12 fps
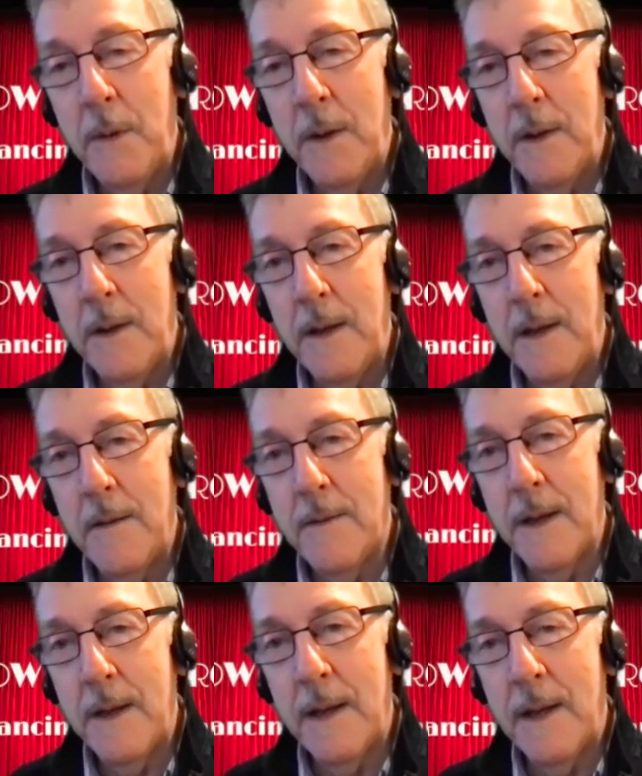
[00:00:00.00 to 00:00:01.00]
He
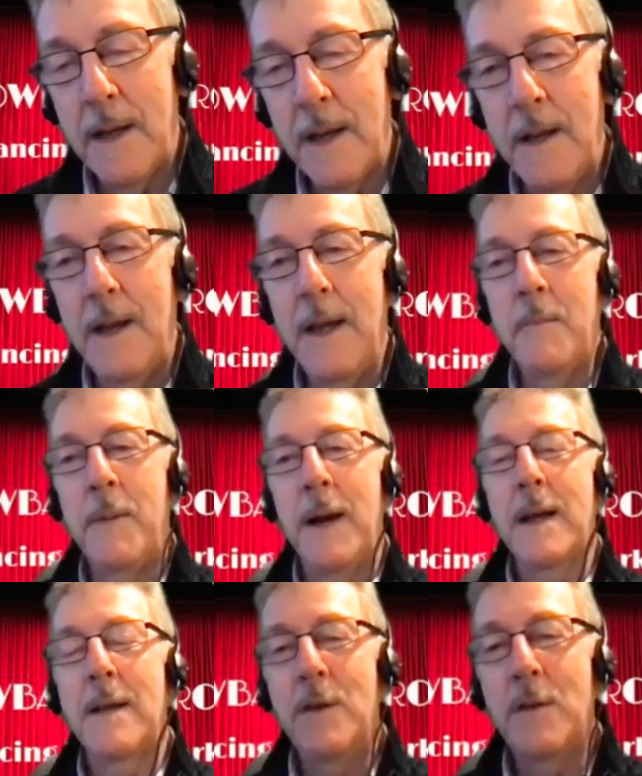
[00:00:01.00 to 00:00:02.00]
said he laid
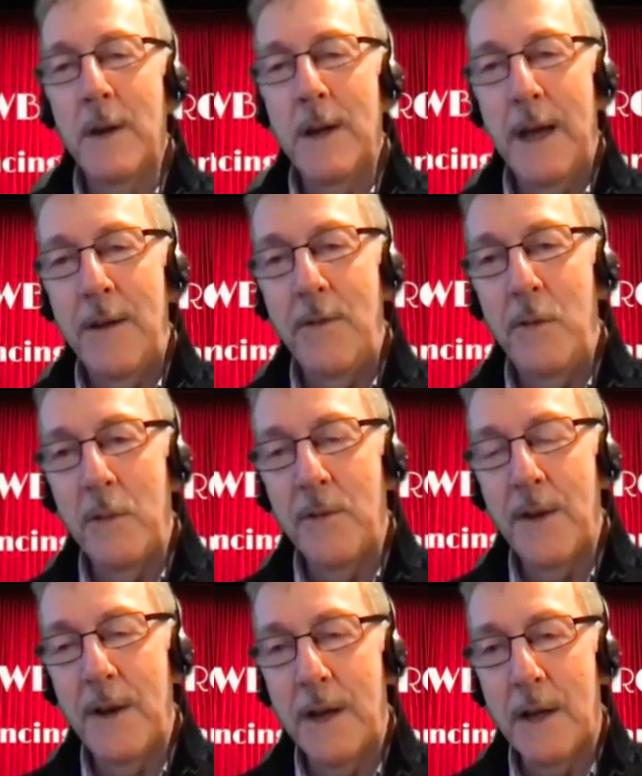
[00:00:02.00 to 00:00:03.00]
back, and Henry was
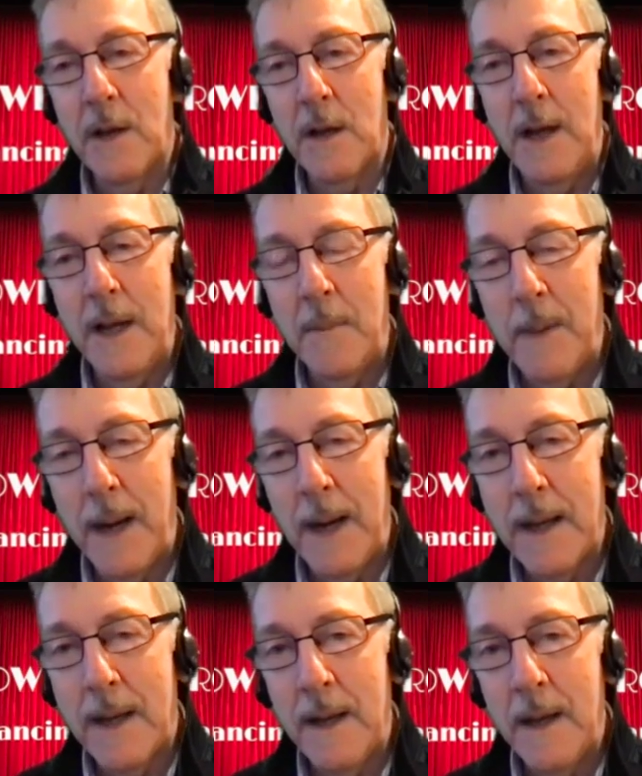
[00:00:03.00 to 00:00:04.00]
very laid
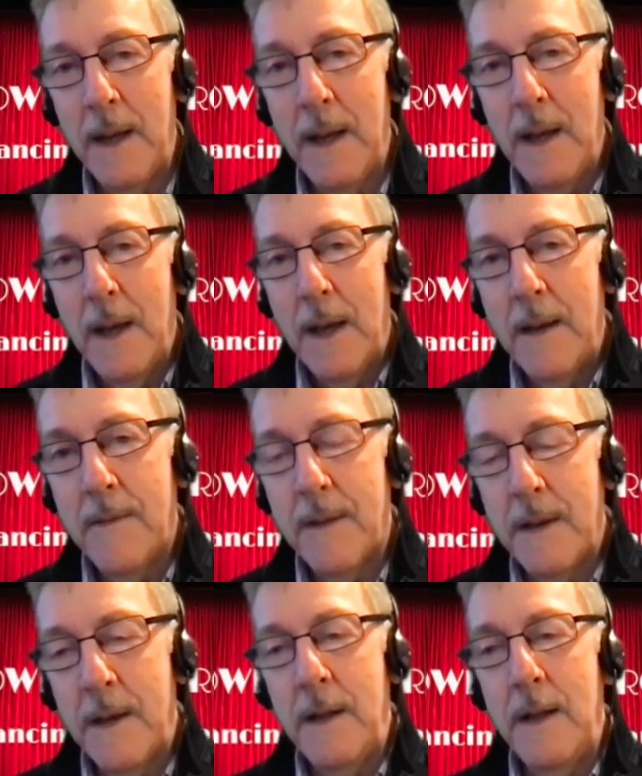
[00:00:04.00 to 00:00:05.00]
back, and he
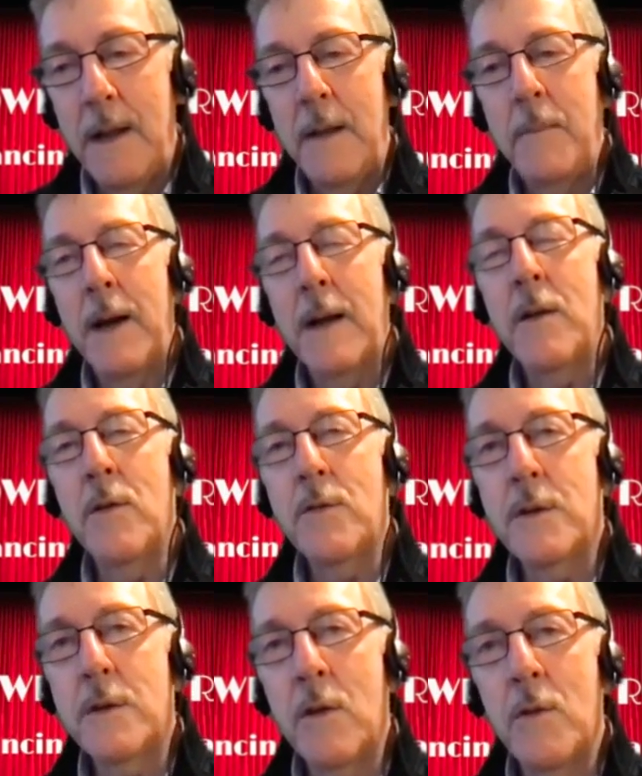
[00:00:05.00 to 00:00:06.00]
laid back,
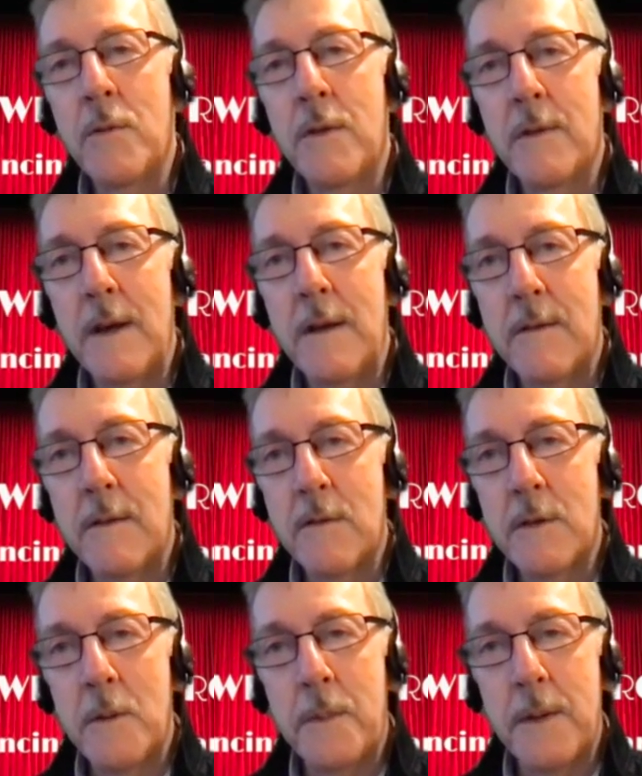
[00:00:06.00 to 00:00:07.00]
closed his eyes, looked
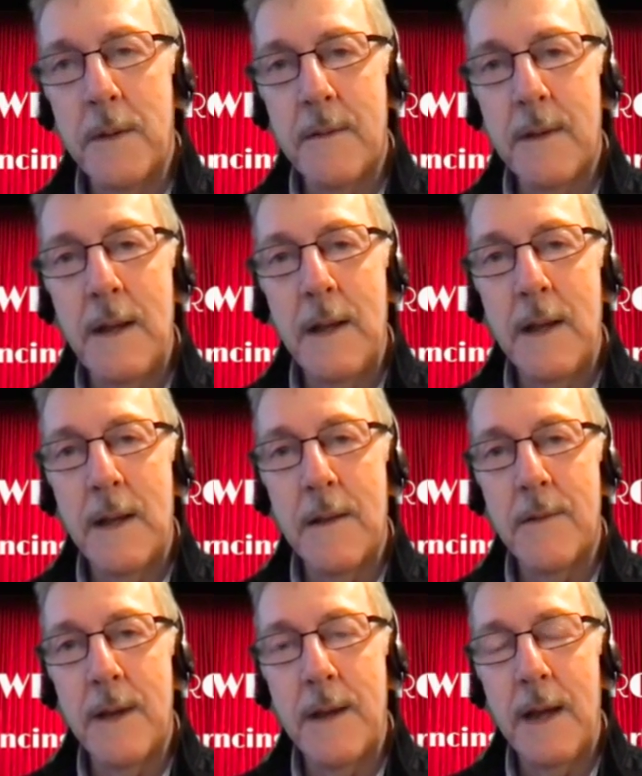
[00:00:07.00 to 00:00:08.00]
up at the ceiling, and
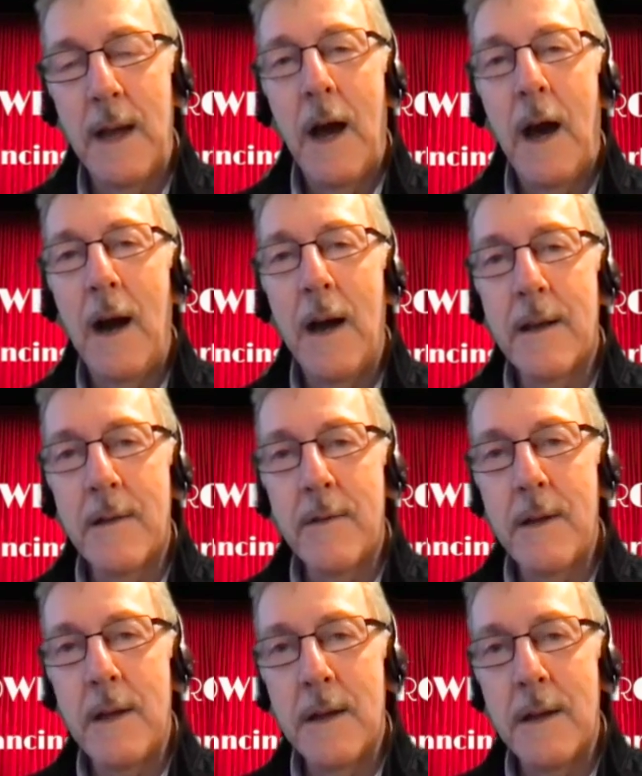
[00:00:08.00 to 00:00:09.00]
said, "I can
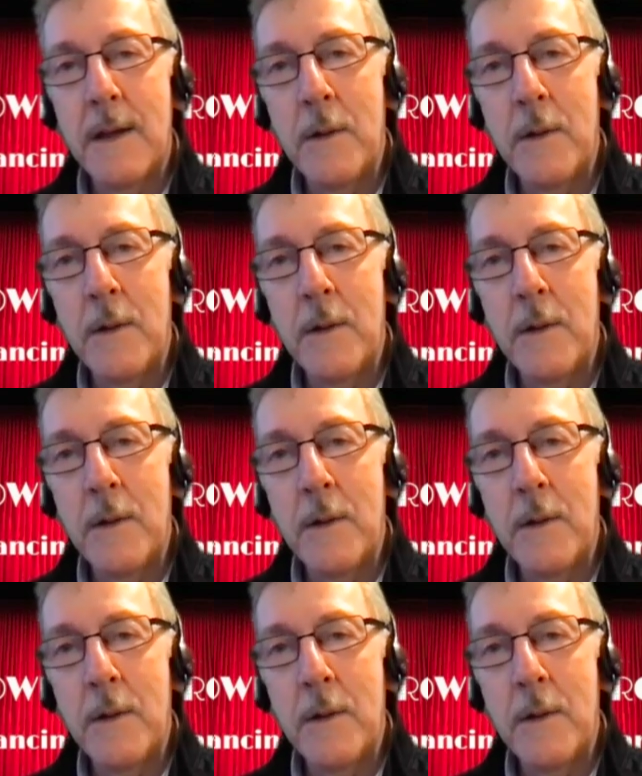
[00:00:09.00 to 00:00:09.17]
see it now."